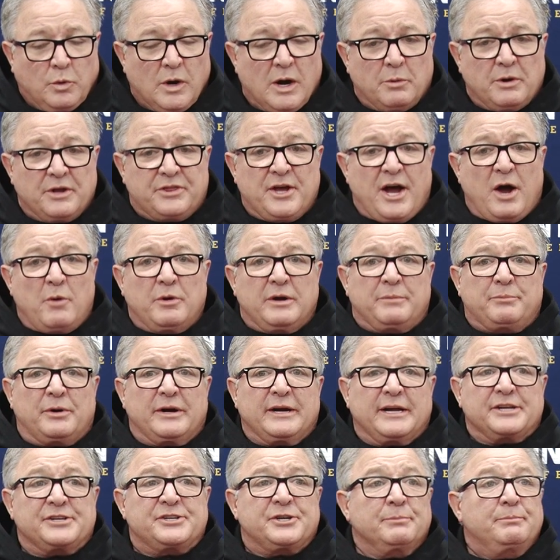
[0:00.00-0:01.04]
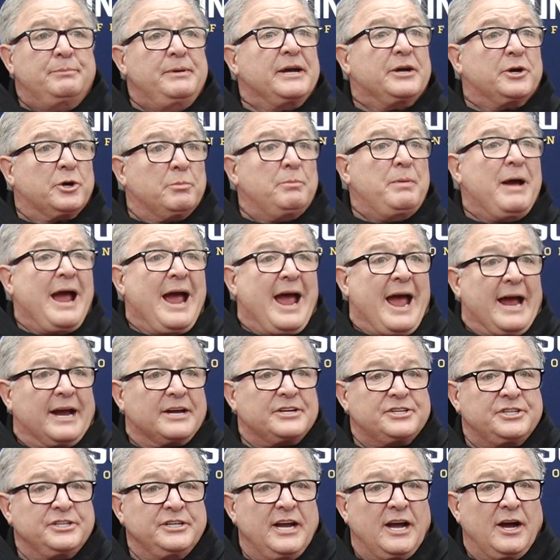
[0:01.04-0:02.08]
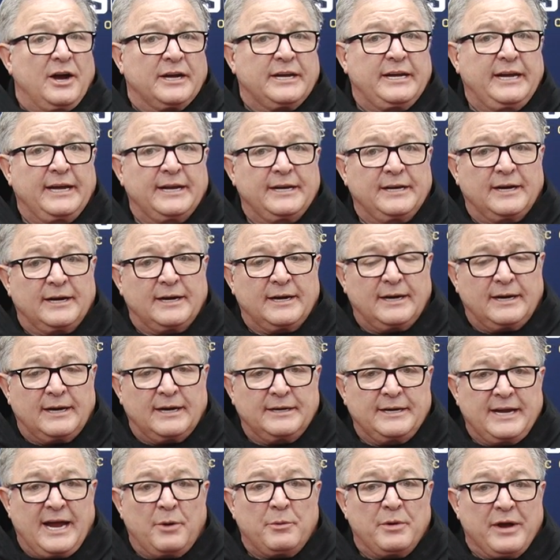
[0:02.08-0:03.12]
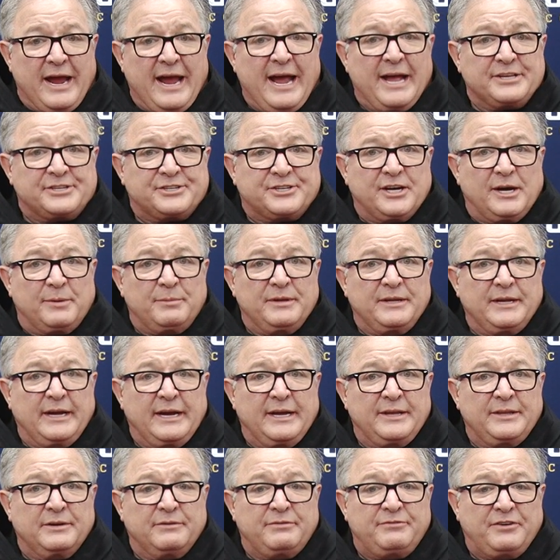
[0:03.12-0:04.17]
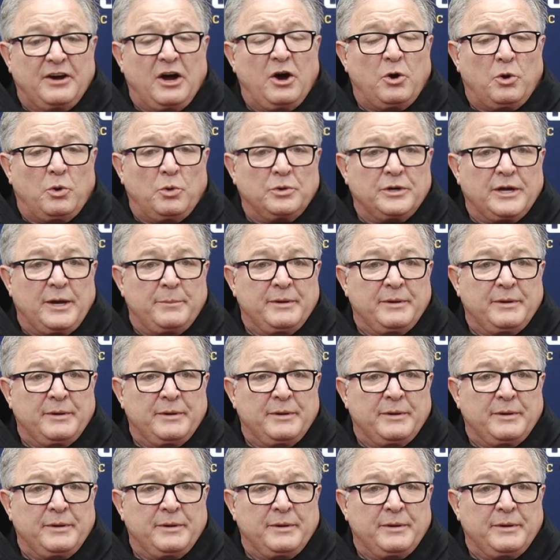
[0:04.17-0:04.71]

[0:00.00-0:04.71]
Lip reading: Well, we thought we'd bring in some bigger backs. You know, again, now we had some in the fold.